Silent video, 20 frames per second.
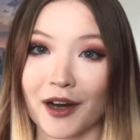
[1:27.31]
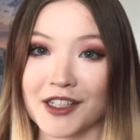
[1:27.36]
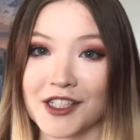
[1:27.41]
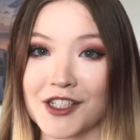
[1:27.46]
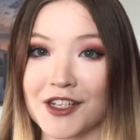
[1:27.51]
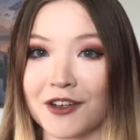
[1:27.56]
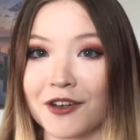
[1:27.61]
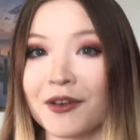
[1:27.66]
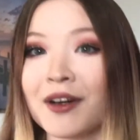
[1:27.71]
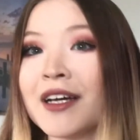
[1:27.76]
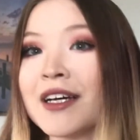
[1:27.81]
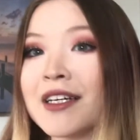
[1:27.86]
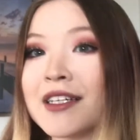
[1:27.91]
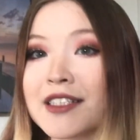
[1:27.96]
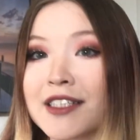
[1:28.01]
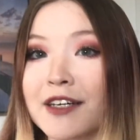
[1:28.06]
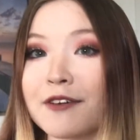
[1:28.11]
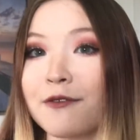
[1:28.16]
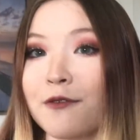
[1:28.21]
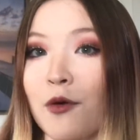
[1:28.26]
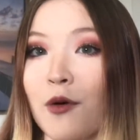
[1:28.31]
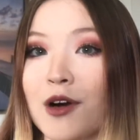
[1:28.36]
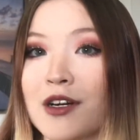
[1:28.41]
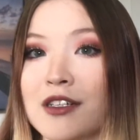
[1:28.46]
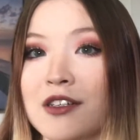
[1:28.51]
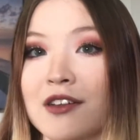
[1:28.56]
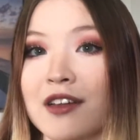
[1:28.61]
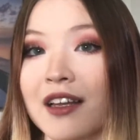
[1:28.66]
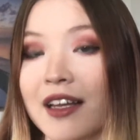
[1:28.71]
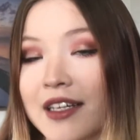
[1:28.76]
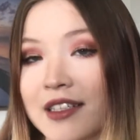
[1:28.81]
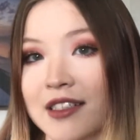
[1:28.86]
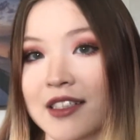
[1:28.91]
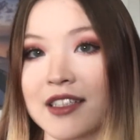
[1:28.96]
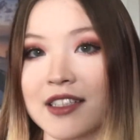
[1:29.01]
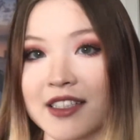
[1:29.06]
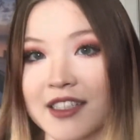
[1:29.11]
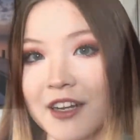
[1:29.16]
to skip forward to the lesson itself.